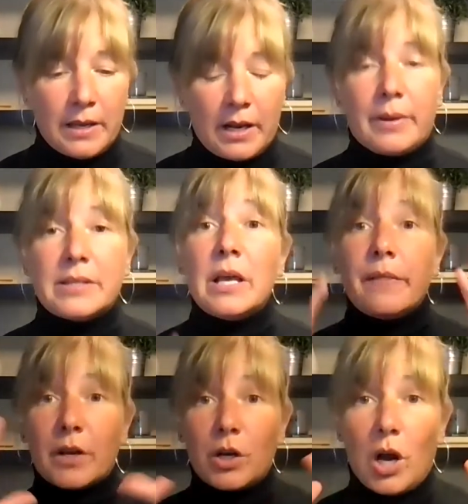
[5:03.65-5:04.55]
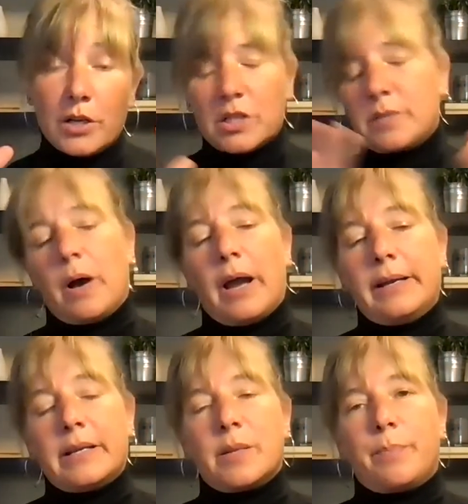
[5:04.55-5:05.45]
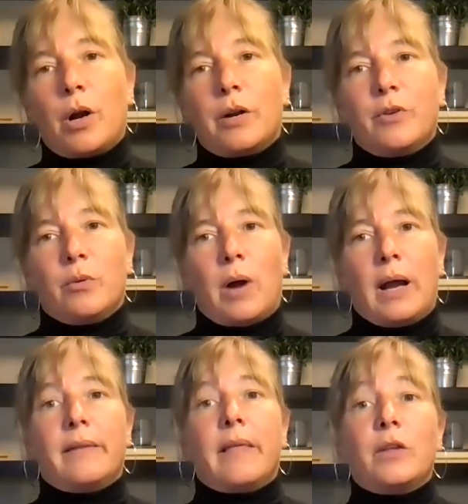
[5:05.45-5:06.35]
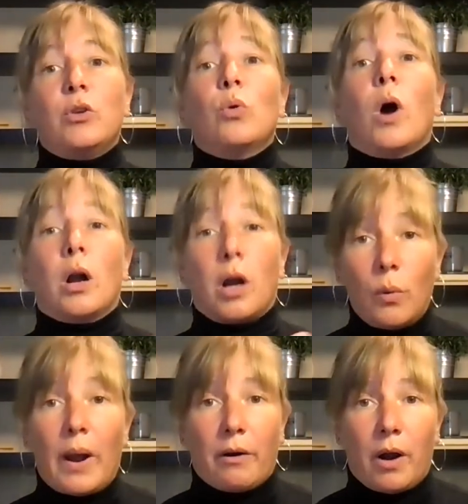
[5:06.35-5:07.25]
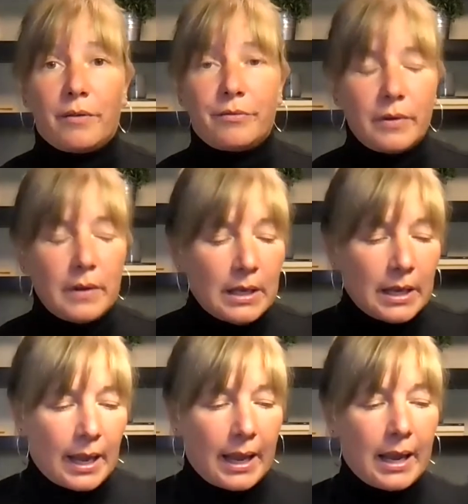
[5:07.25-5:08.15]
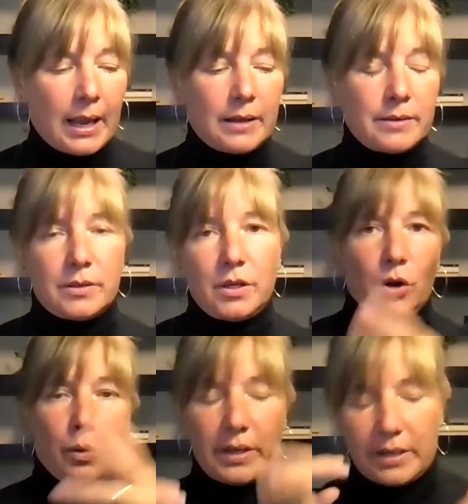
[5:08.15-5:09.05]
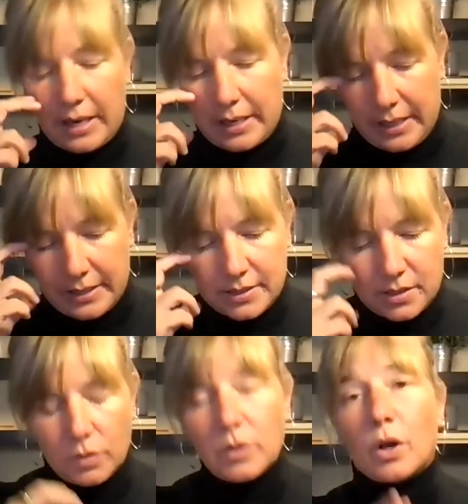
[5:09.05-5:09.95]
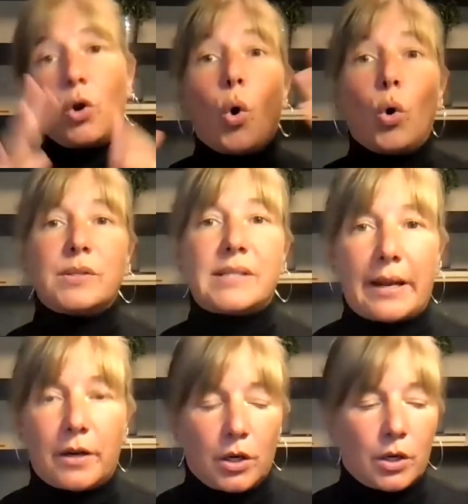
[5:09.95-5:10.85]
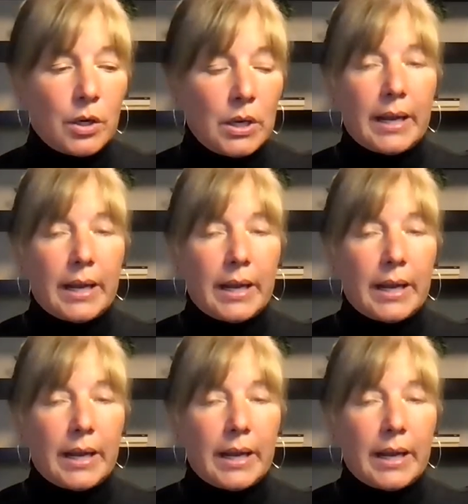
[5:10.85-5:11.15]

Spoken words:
Anyways, the conscious mind is the part of your mind that you are aware of. And, it is the goal setter.